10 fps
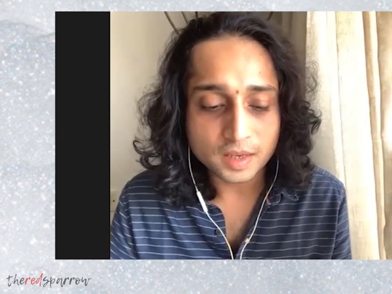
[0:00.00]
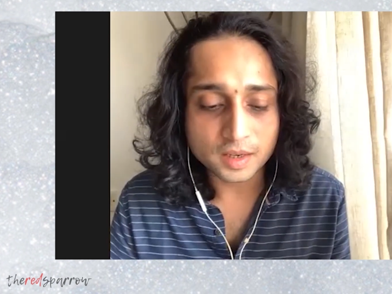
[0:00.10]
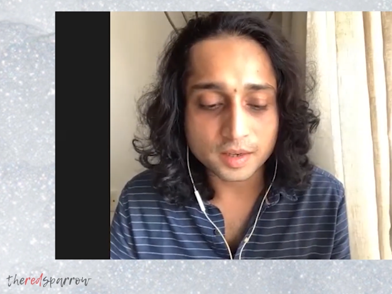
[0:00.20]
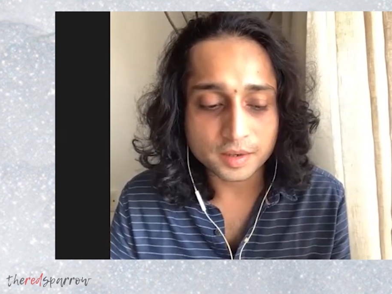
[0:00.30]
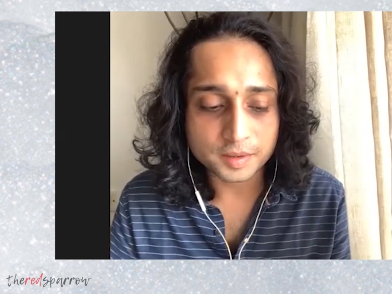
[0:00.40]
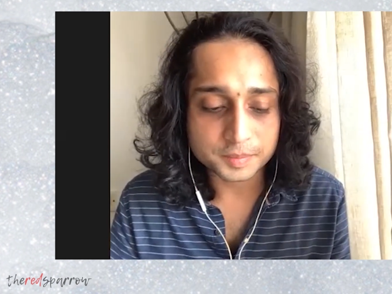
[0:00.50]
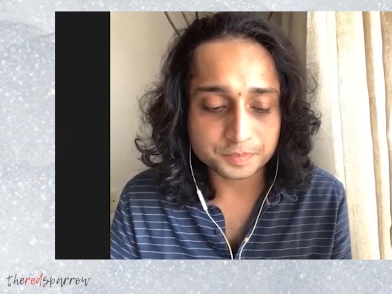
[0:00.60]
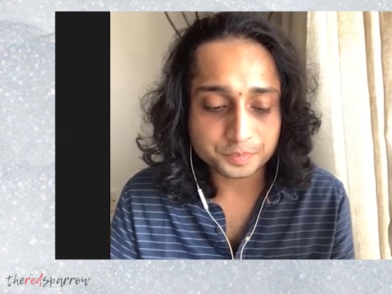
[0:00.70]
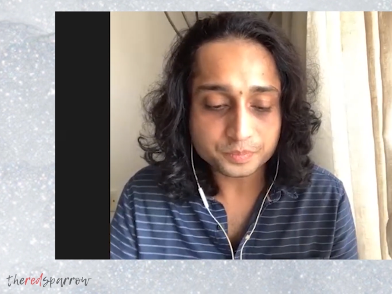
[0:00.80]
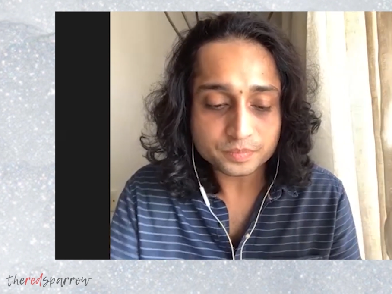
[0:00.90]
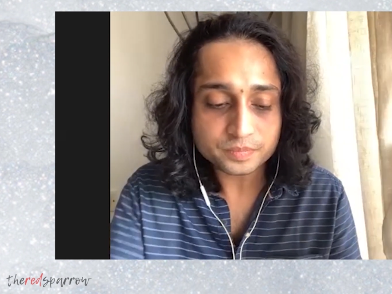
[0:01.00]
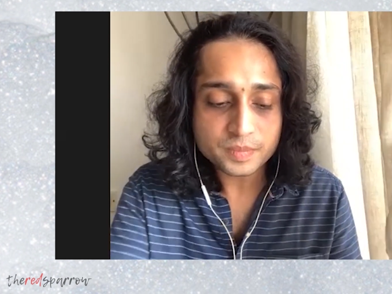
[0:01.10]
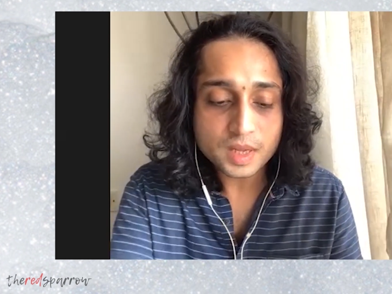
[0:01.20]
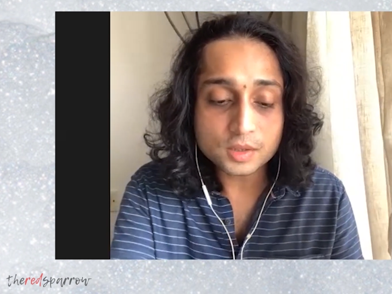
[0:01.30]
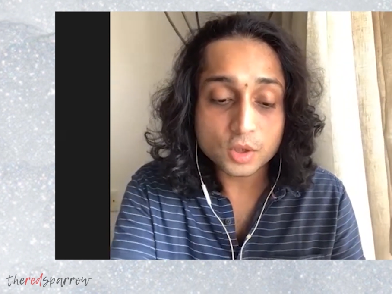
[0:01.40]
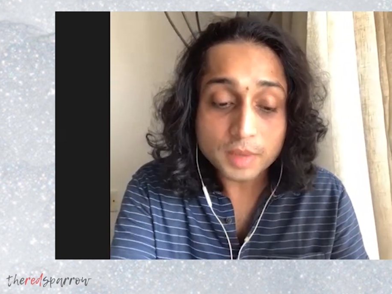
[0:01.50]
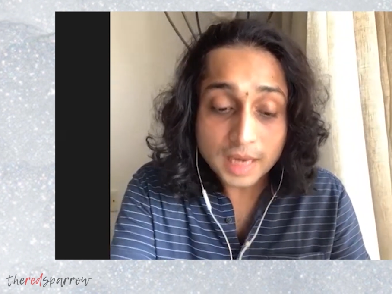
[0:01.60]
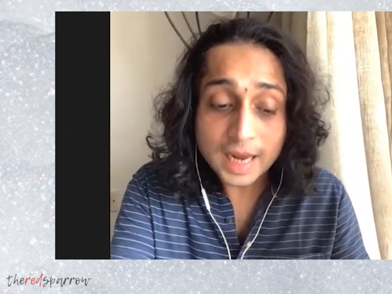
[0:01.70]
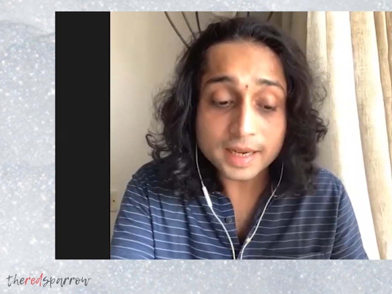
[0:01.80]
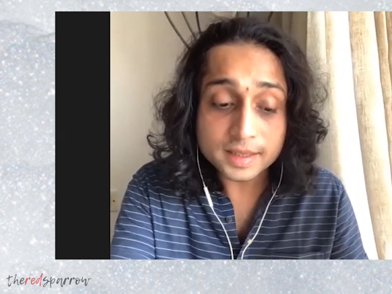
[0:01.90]
So I'm
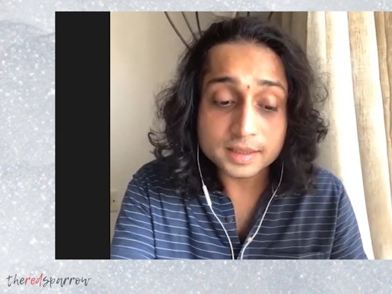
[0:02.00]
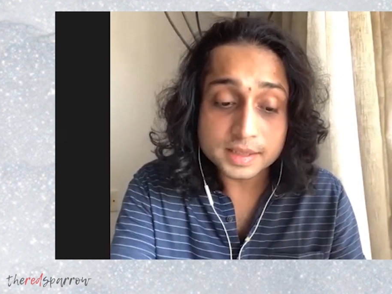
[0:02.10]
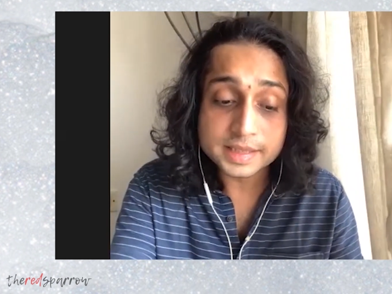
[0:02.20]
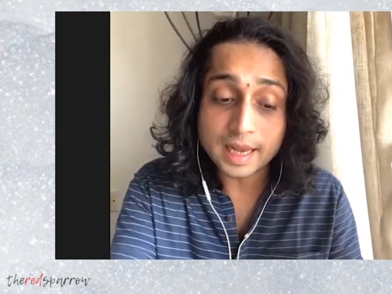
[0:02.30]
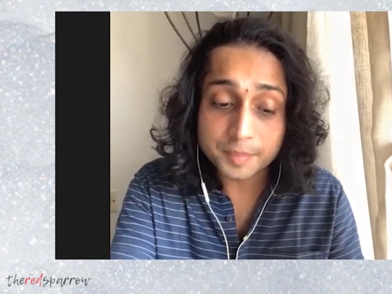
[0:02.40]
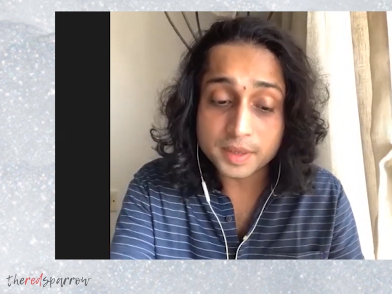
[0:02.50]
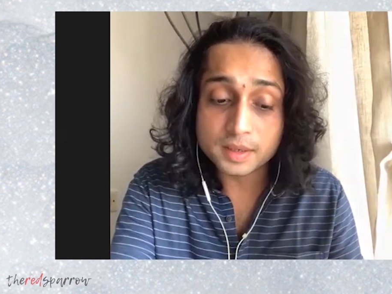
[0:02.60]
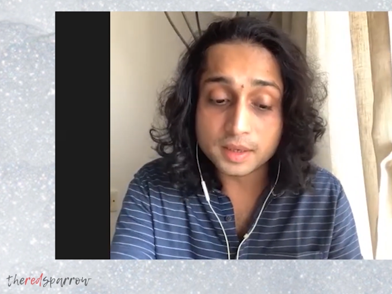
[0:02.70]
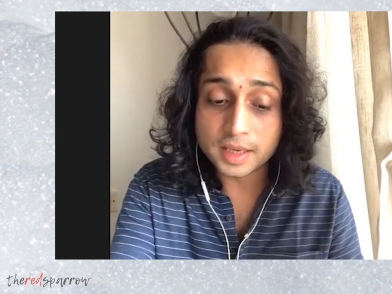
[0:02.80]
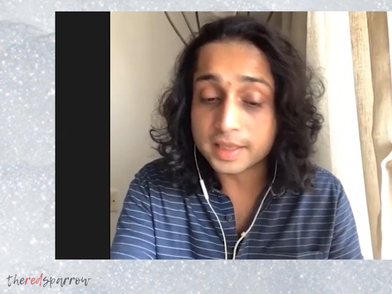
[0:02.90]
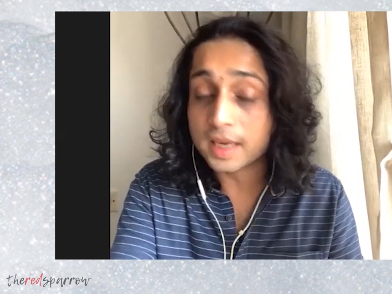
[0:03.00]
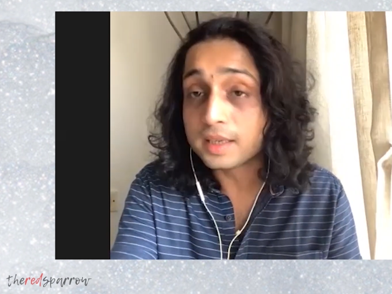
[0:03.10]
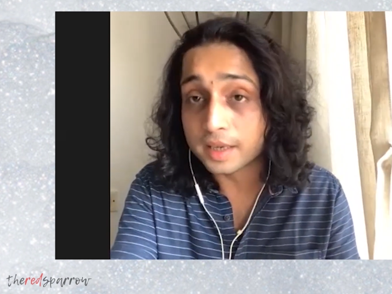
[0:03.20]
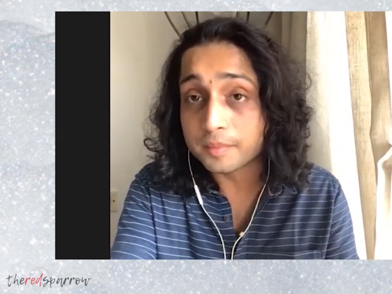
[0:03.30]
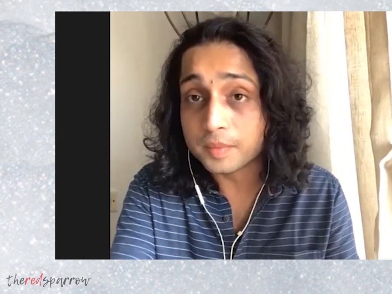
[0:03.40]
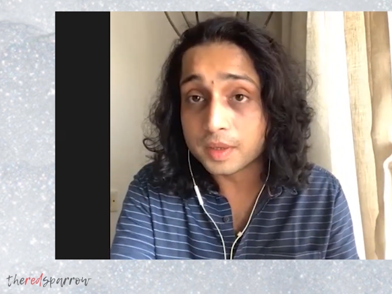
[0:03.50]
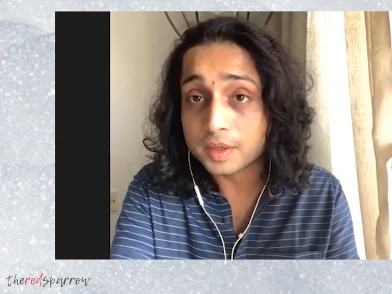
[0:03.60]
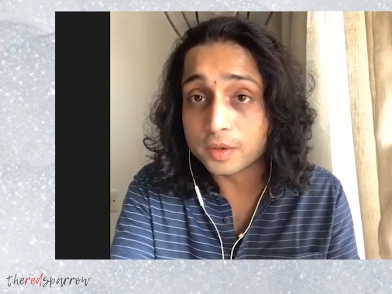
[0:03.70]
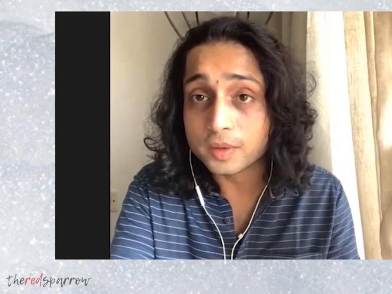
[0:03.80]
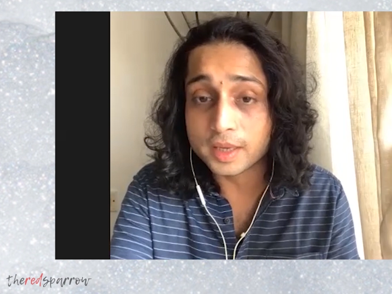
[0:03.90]
glad that this happened at that time,
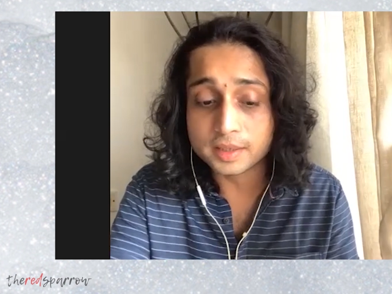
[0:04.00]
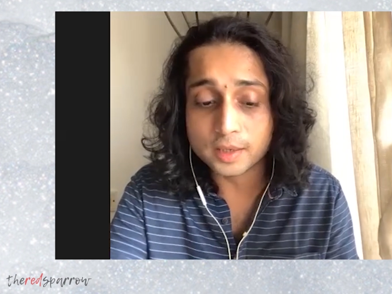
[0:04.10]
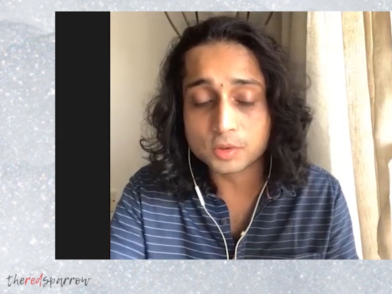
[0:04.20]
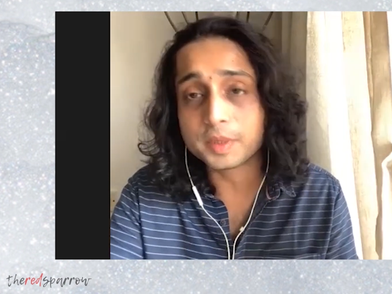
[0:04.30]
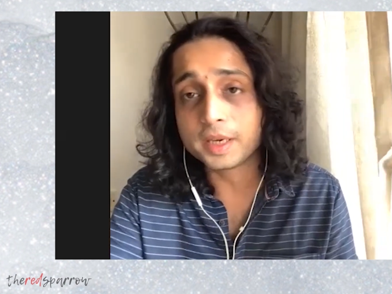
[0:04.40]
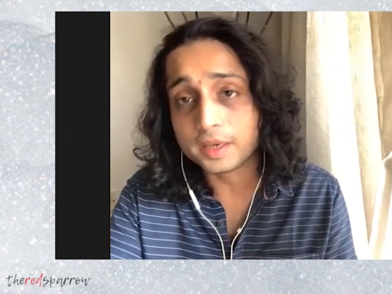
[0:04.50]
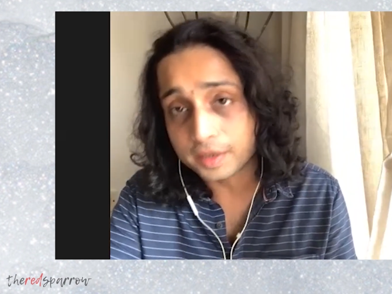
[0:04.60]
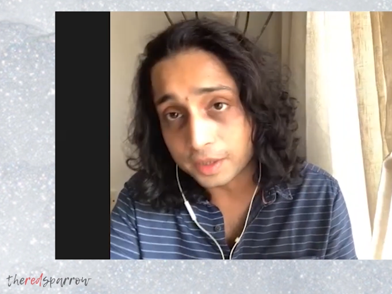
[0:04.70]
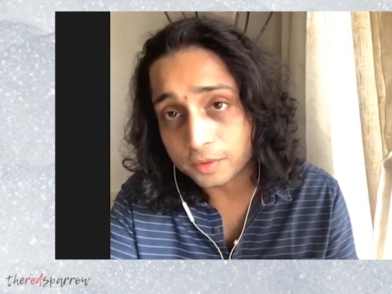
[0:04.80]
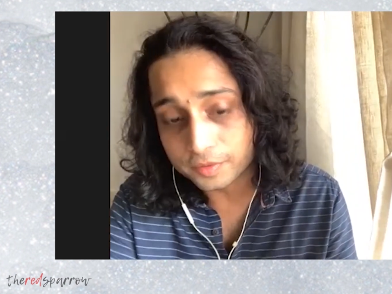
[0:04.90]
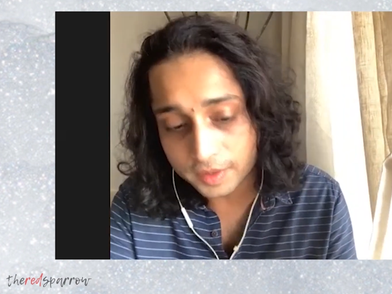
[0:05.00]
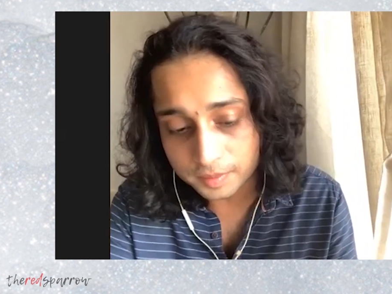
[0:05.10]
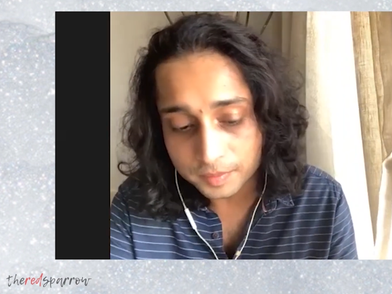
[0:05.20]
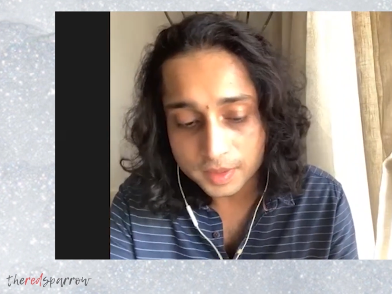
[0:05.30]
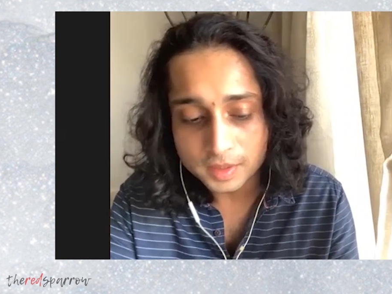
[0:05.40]
and that was my entry into film.